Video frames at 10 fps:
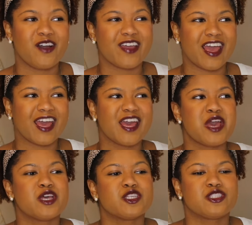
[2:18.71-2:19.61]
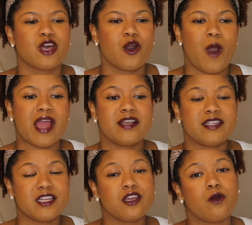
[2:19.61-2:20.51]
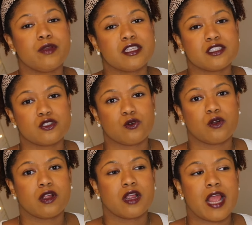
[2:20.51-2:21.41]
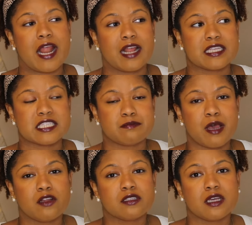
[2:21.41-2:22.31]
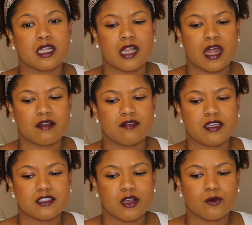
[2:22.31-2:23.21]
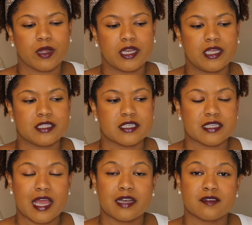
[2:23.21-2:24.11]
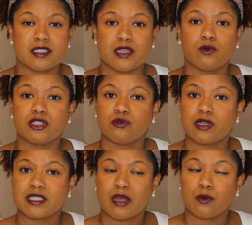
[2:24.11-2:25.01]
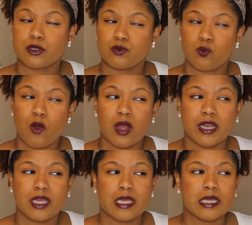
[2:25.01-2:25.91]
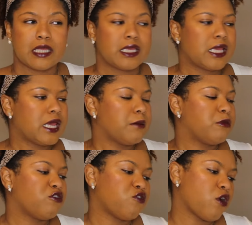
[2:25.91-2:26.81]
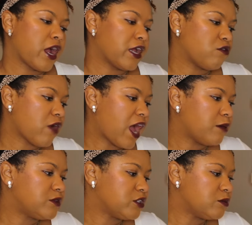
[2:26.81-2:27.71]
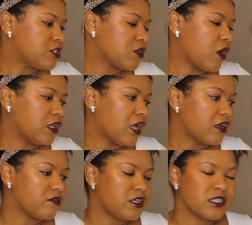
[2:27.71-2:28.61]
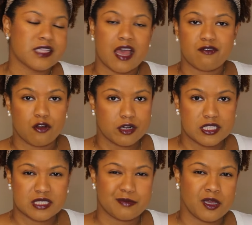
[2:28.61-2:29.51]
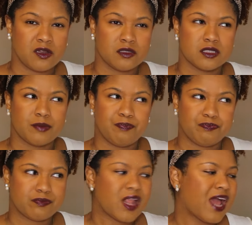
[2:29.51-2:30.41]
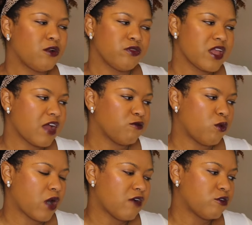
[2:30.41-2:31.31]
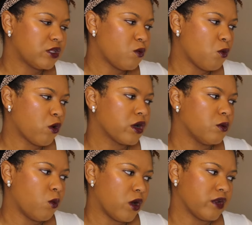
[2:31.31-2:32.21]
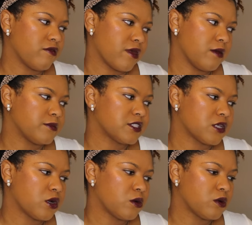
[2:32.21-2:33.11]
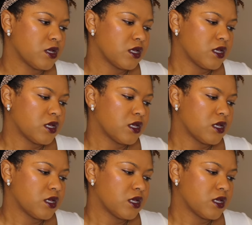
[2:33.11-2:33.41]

okay so I did go in store and I smelled a lot of these already to kind of see which ones I was wanting before I grabbed them. So a lot of these I've already smelled. I don't think I've worn, I've only worn one of them. So,